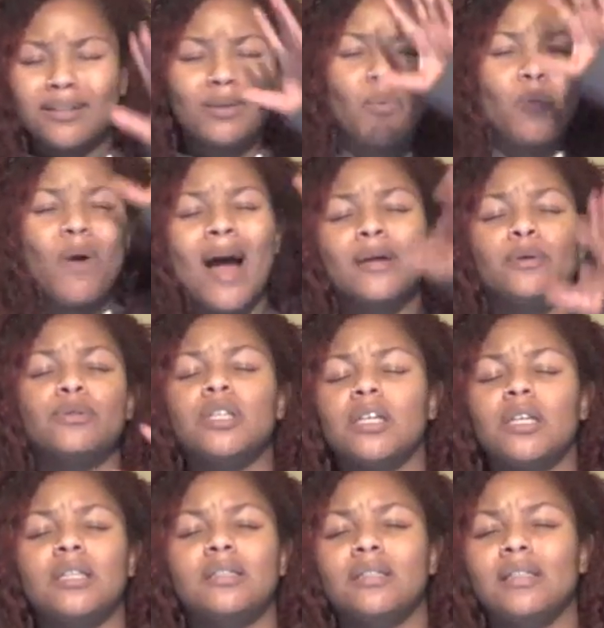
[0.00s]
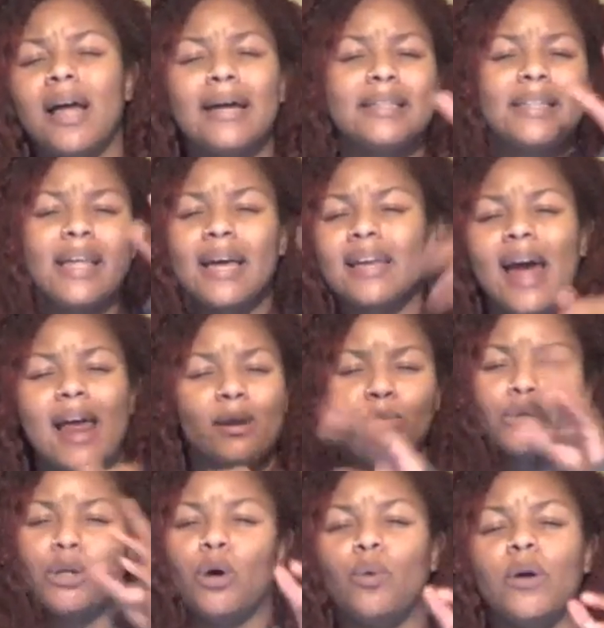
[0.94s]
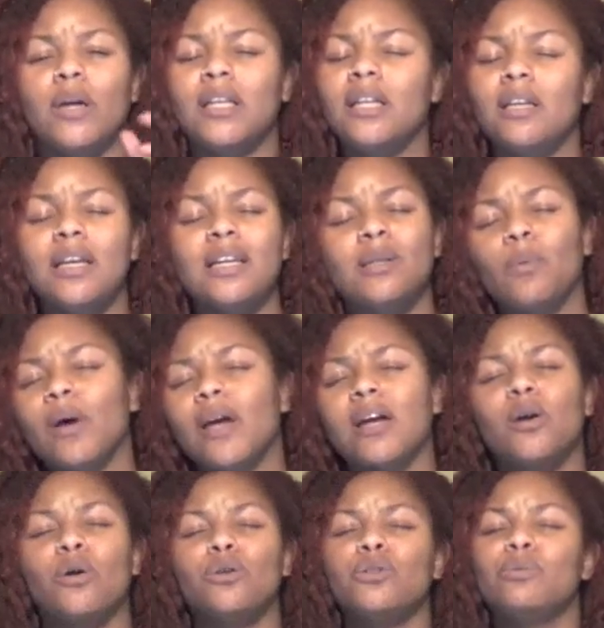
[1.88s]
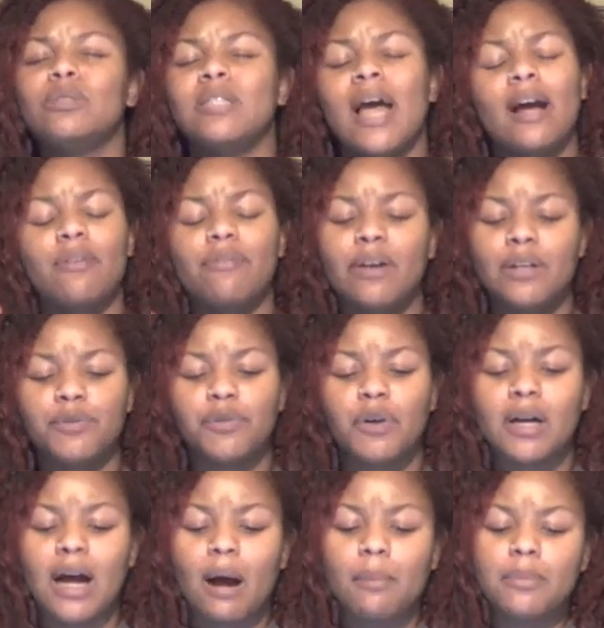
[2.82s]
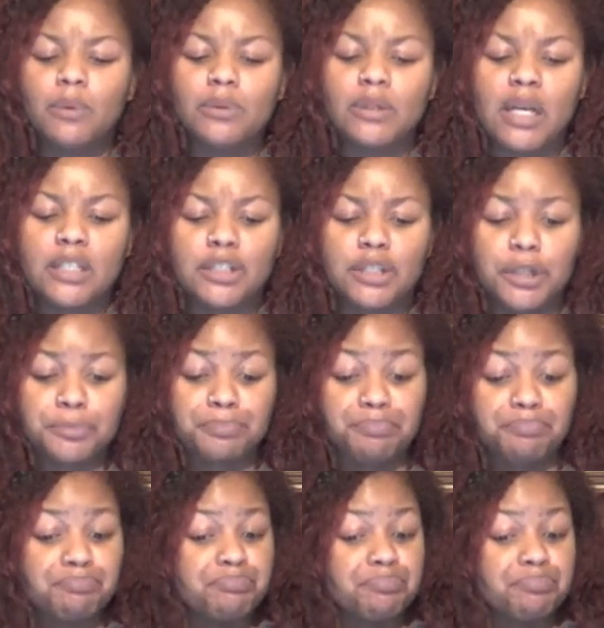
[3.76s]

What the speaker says: Why you took it like that, I don't know. Either way it go, you was aggravating the fuck out of me with that shit.